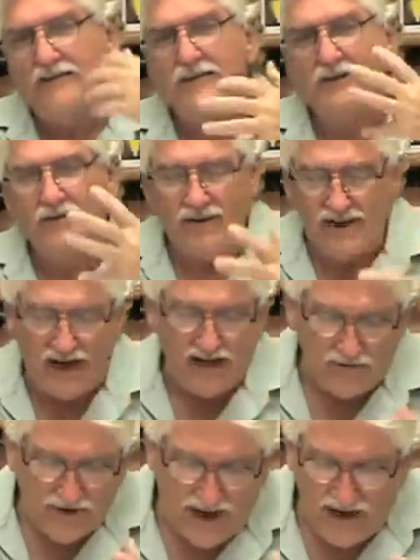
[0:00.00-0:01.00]
We, we got
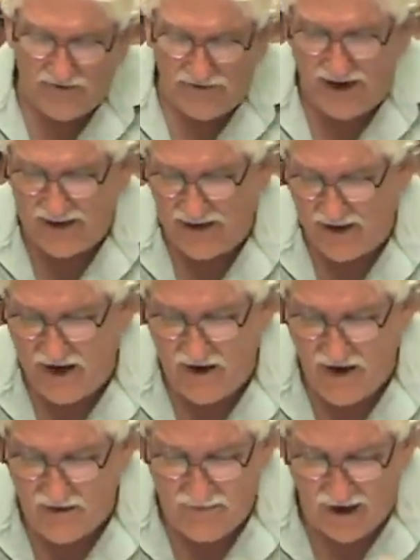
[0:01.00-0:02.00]
it. We got to find
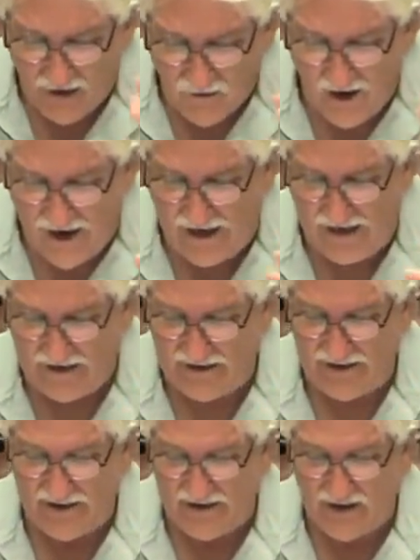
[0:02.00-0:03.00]
a, a better way,
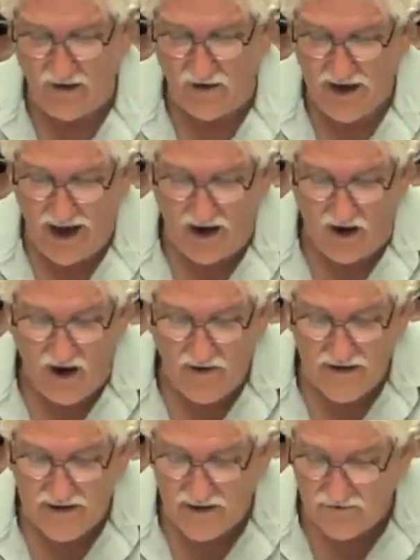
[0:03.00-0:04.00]
and so yeah, all
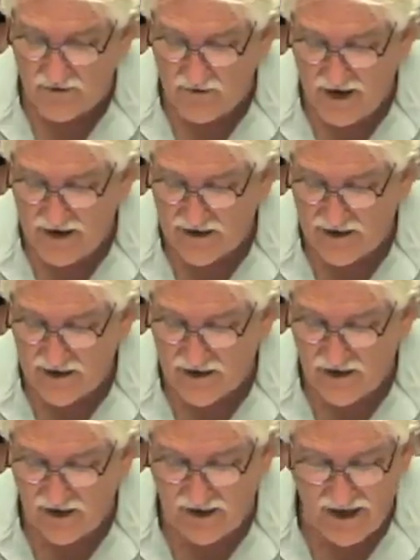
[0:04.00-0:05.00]
this information is
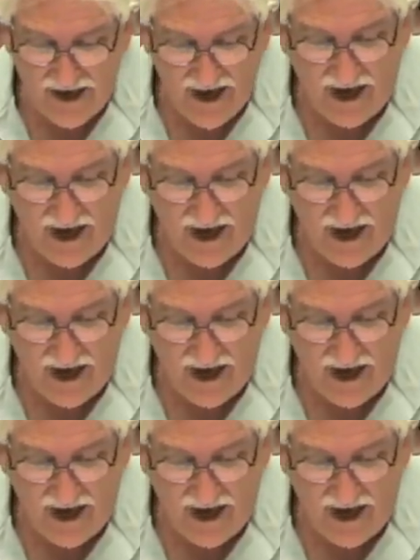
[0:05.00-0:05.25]
good.